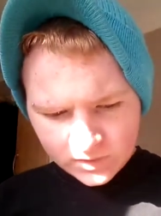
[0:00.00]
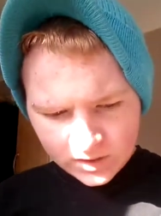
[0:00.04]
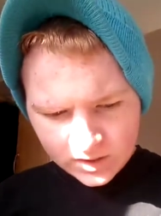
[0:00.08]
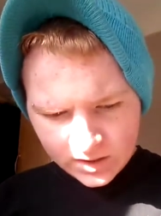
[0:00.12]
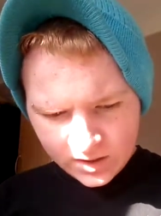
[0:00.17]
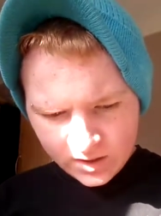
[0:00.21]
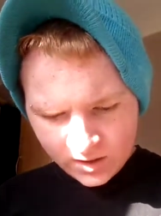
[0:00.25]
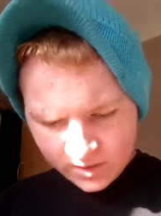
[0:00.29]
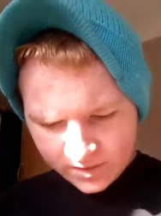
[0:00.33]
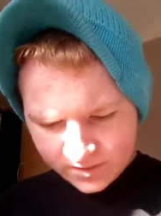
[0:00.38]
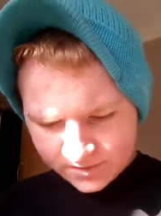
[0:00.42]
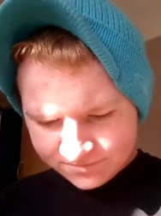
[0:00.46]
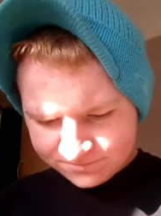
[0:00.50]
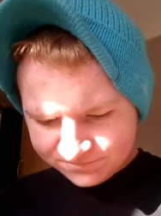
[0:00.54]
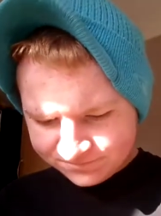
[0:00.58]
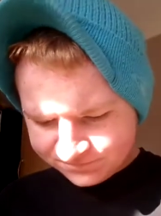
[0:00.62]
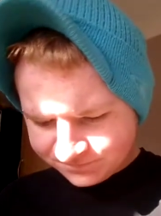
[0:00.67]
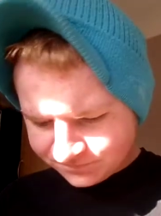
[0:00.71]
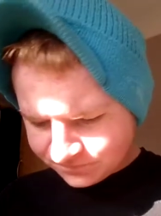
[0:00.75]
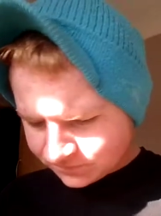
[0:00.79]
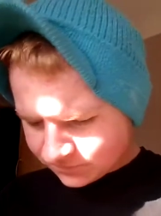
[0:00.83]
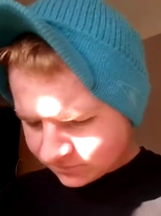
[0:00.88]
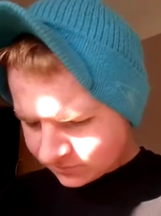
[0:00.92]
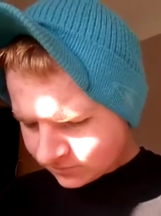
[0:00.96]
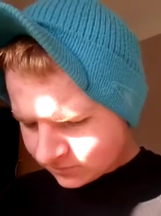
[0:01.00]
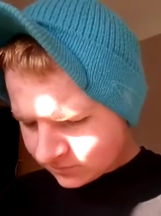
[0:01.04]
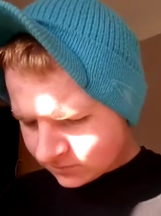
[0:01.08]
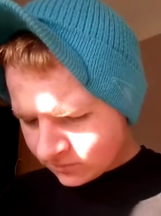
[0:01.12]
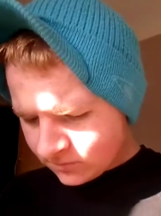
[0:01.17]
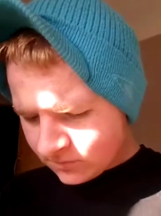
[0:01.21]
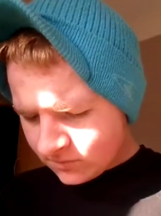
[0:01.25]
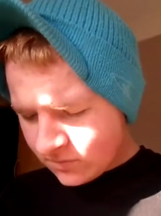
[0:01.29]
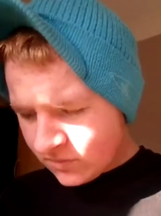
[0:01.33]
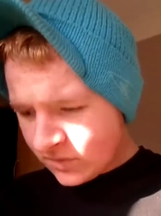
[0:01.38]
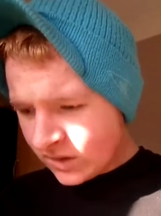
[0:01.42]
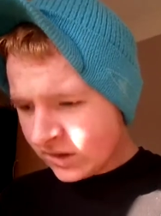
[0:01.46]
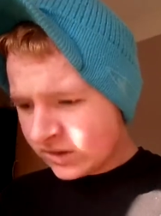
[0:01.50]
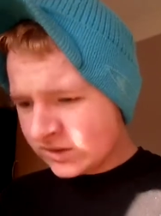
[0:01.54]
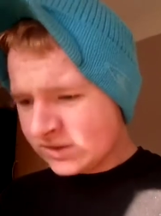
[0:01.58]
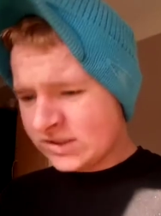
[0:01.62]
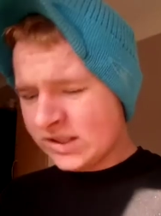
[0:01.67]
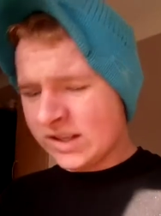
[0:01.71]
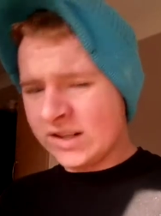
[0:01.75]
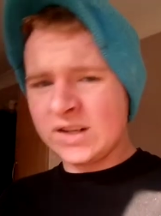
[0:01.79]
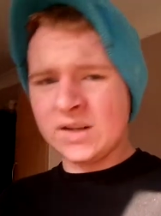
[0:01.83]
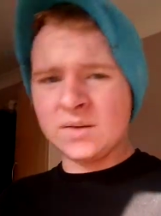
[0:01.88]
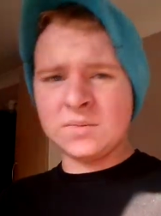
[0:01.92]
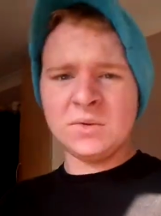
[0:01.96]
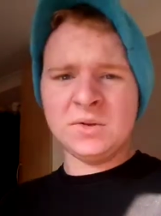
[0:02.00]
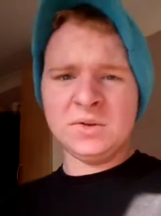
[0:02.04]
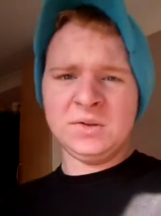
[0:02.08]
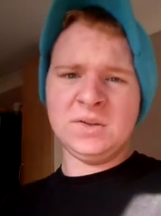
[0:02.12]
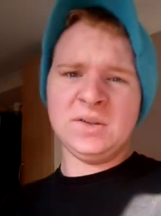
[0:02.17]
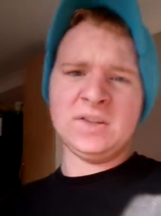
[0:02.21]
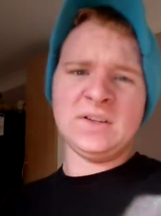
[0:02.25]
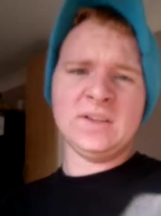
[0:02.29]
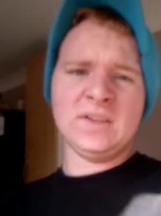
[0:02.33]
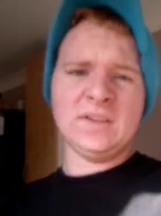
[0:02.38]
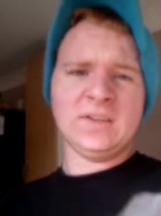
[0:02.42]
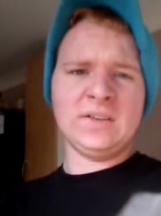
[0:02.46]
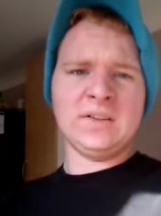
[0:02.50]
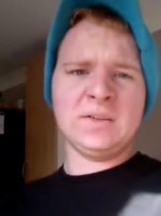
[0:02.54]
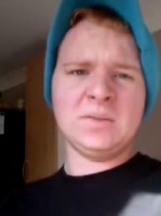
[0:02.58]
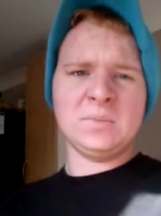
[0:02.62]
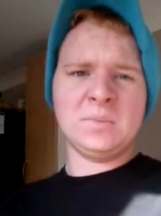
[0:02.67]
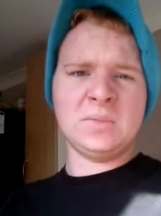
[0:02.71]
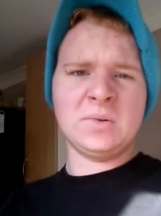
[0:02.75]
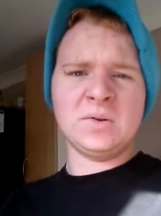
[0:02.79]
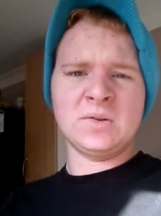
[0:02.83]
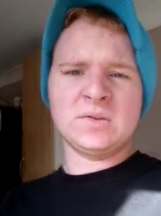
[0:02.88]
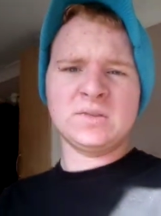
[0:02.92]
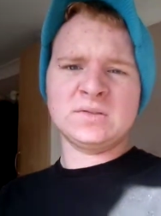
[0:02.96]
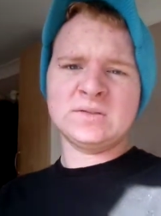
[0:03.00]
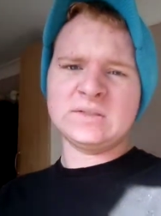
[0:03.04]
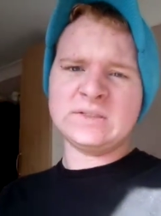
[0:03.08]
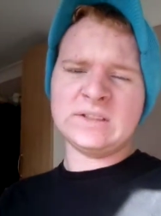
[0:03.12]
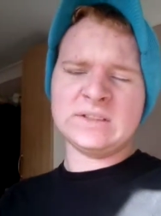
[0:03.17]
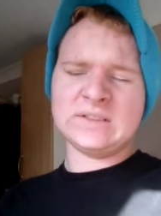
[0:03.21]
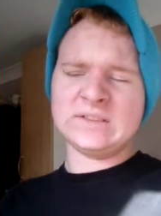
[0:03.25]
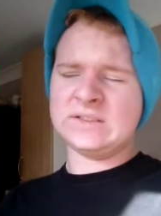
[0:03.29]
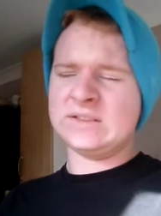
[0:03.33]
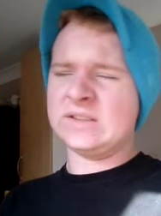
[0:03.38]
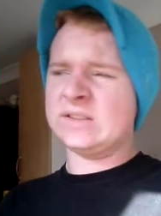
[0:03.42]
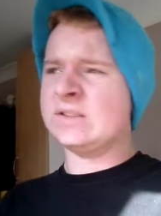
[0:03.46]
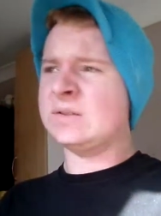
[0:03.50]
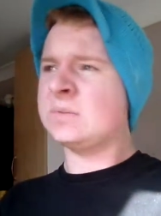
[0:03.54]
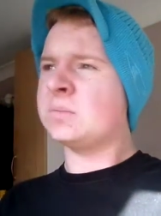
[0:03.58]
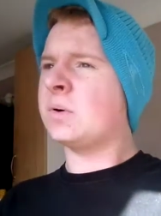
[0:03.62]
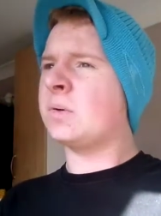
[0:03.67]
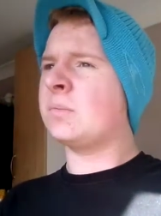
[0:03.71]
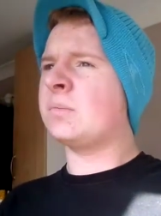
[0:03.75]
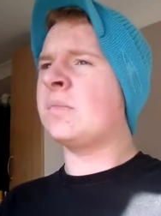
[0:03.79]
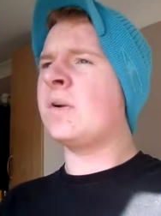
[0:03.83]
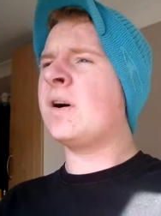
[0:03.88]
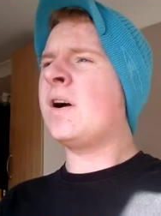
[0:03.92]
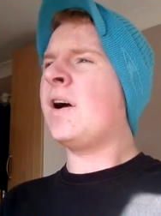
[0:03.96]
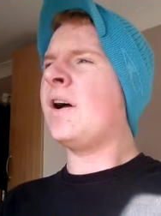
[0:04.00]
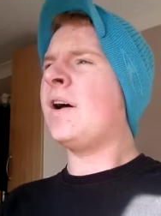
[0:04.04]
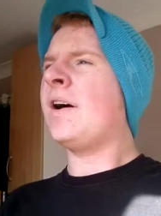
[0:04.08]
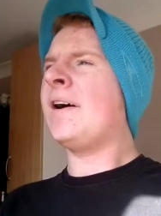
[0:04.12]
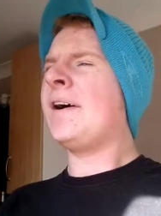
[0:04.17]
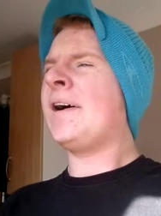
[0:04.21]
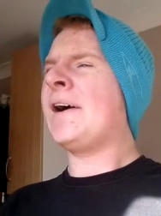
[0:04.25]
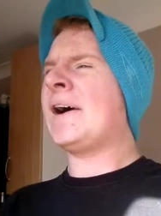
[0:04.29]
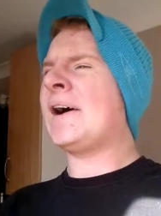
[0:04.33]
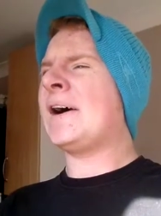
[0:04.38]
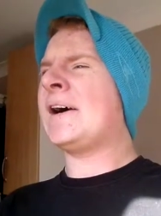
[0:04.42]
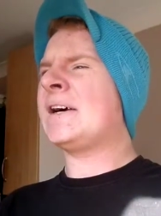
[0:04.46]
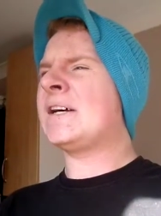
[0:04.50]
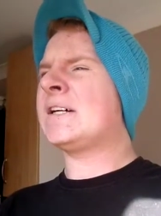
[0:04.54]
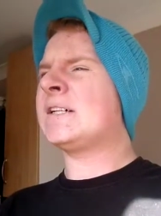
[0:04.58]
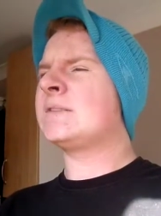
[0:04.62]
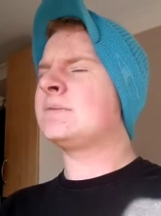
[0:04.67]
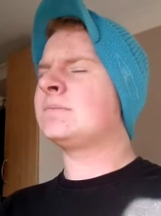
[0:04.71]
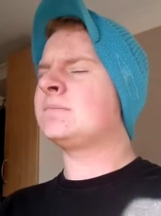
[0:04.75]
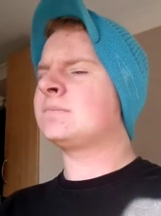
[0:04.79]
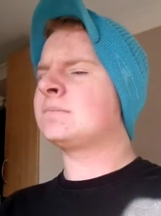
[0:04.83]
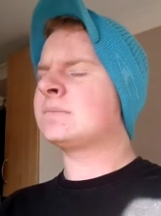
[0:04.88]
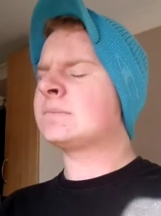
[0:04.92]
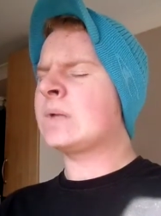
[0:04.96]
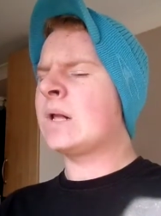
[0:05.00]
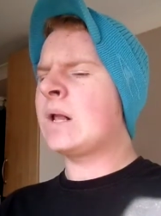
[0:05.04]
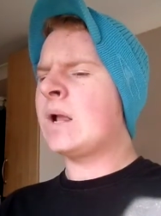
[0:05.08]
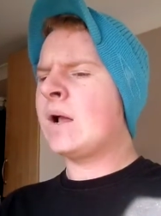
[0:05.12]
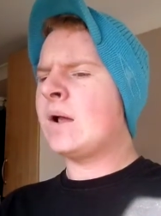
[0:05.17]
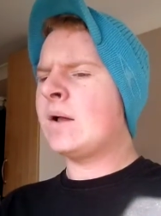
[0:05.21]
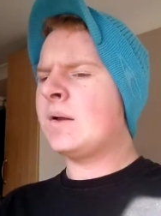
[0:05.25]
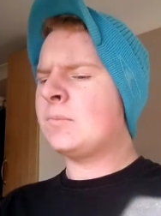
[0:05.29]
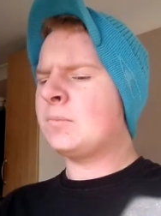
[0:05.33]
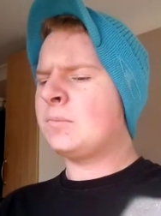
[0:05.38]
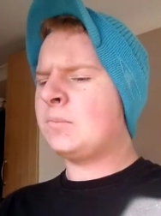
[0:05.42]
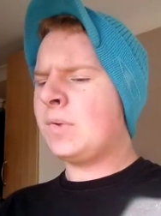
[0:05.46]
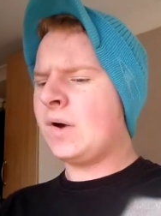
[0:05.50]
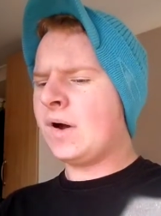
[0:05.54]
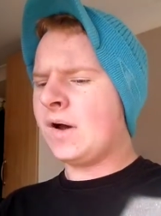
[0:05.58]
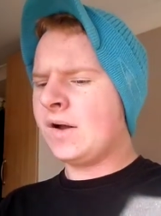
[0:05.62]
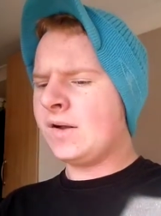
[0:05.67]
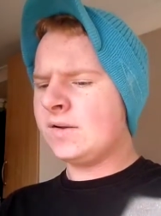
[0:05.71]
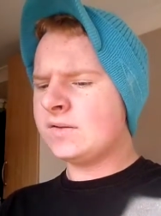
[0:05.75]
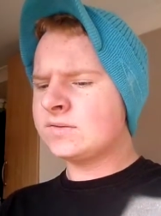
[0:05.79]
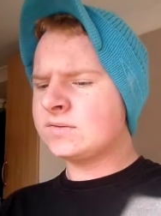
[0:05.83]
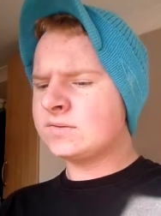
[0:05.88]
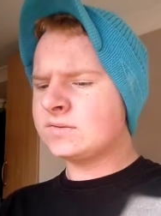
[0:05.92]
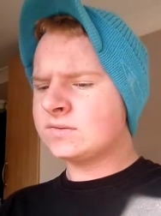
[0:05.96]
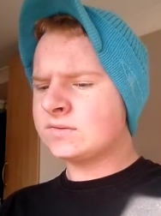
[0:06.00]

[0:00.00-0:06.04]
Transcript: Um, sadly I'm not doing anything important, that's the only problem. Um, but